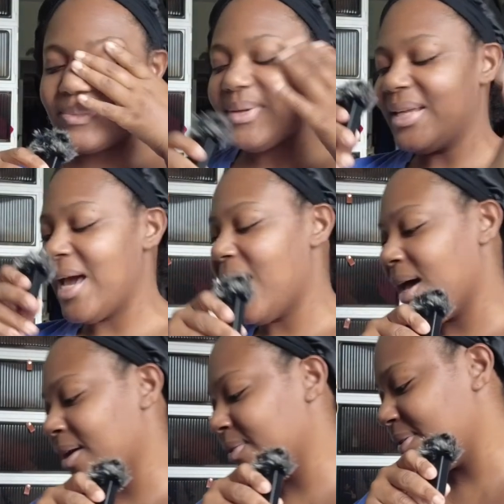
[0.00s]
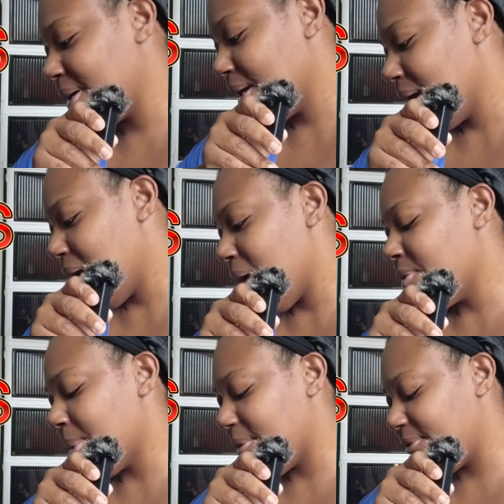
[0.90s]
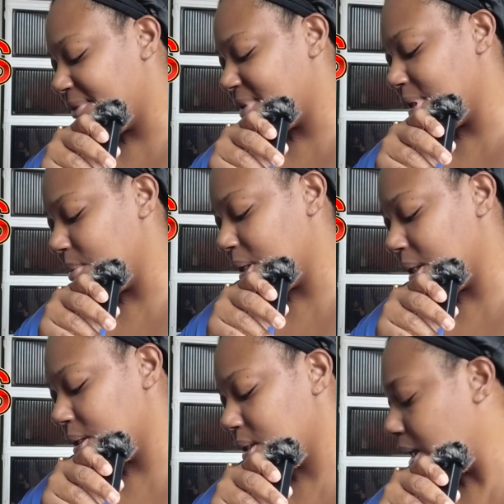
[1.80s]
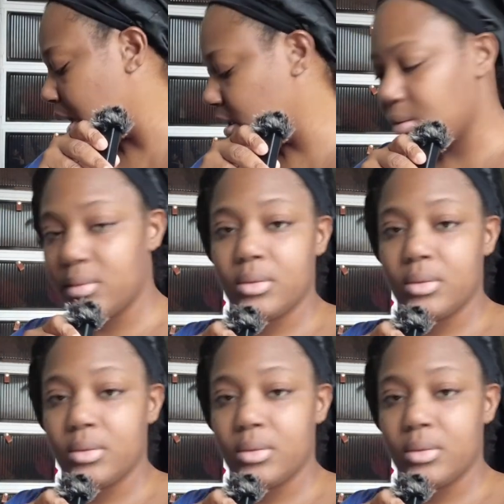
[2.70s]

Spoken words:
And I have about 15 minutes now